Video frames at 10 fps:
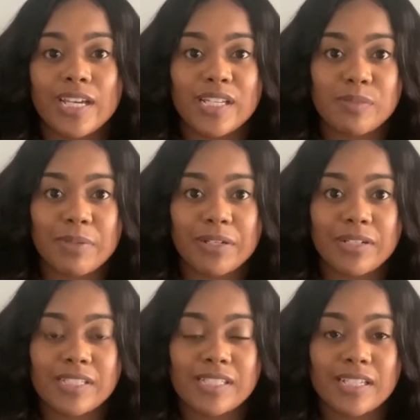
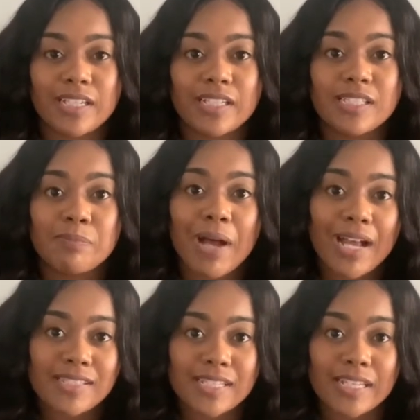experiencing
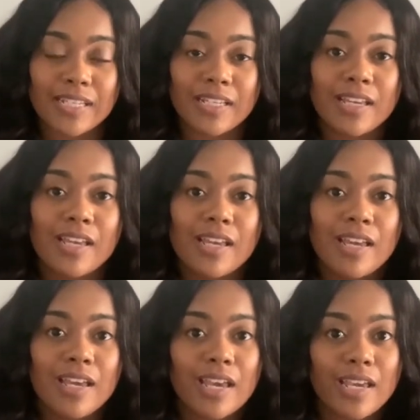spotting.
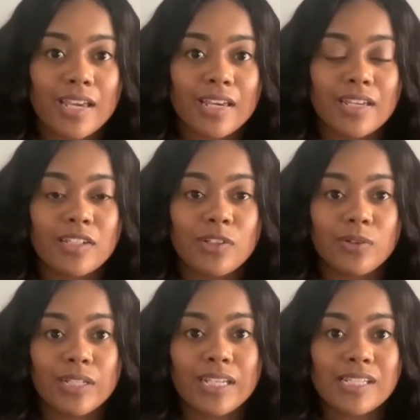And
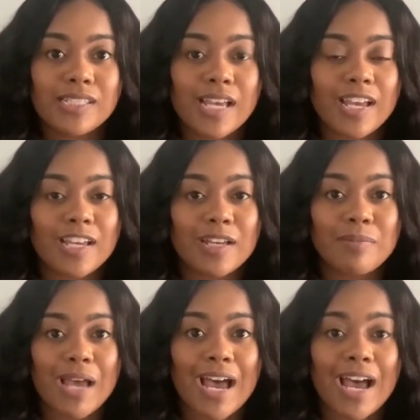during this
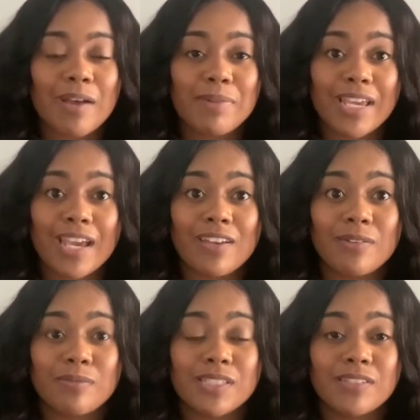time, I
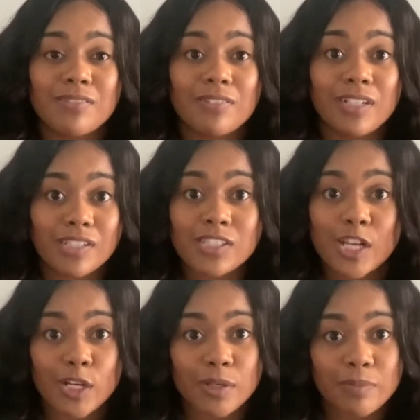became
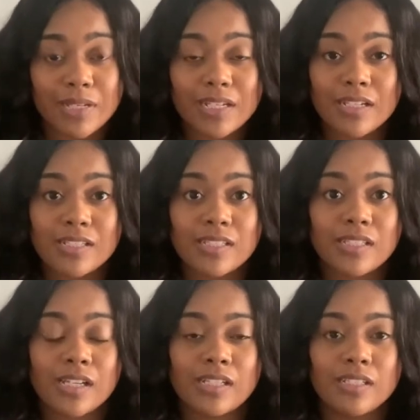concerned because
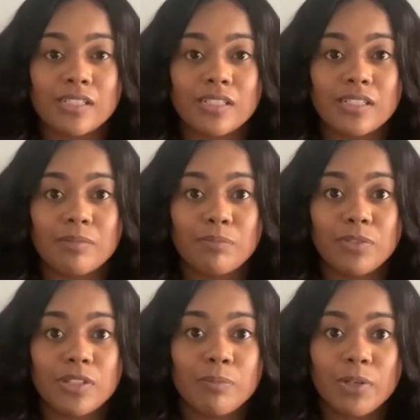the
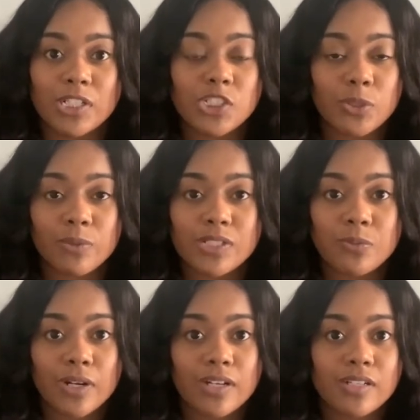pressure was
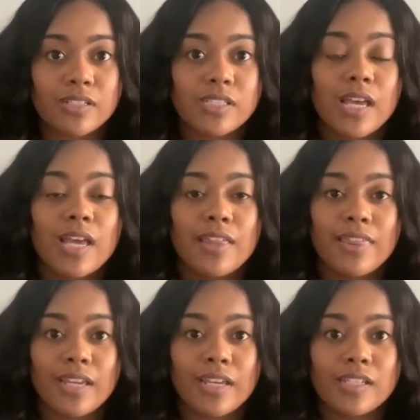worse.
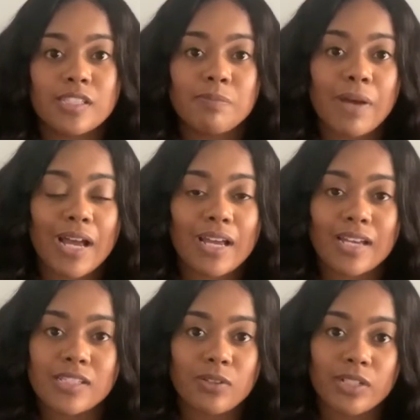Then
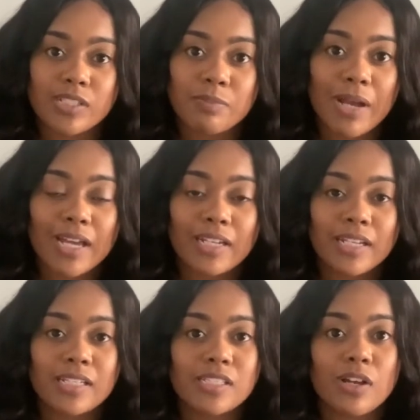I started
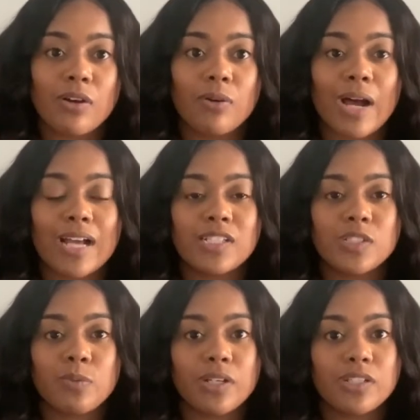spotting, so I
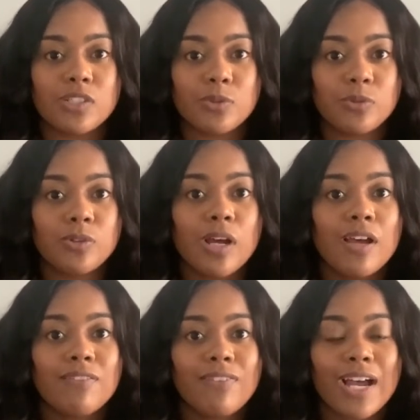just wanted to
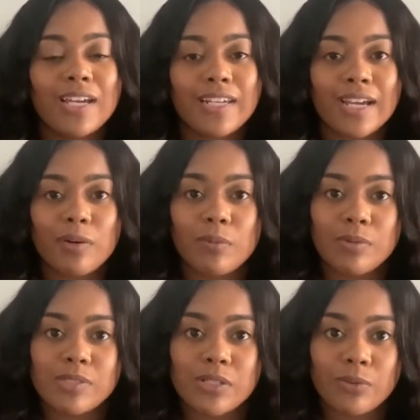find out what
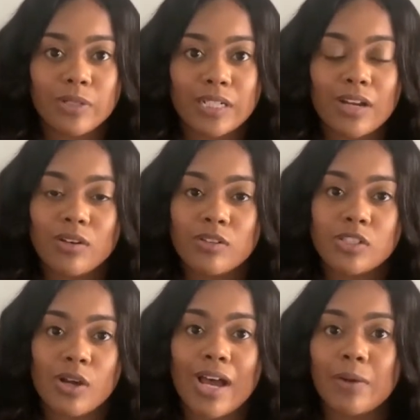was going on.
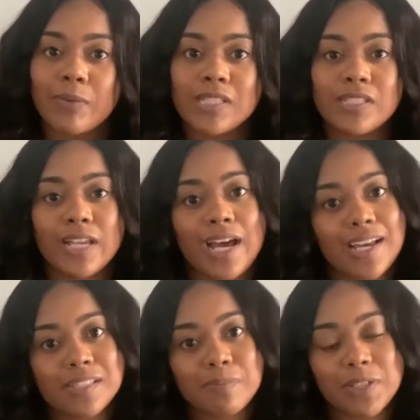So I went to the
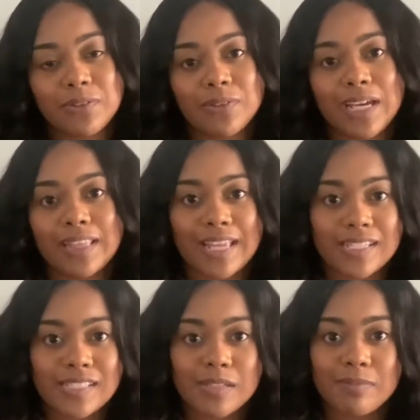hospital and they
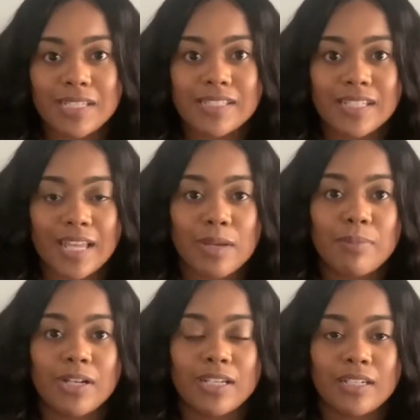sent me to
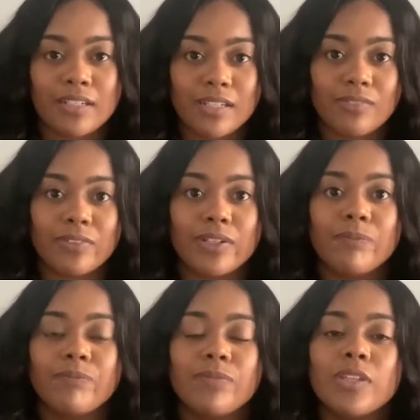labor and delivery.
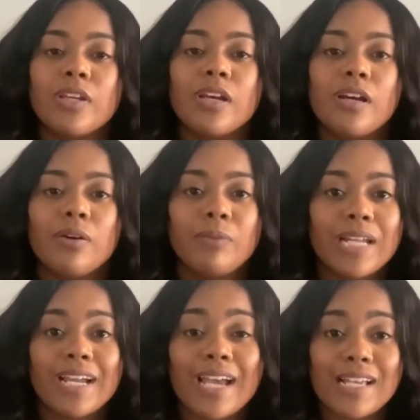When
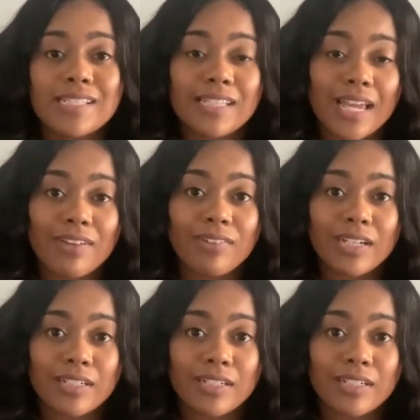I got to labor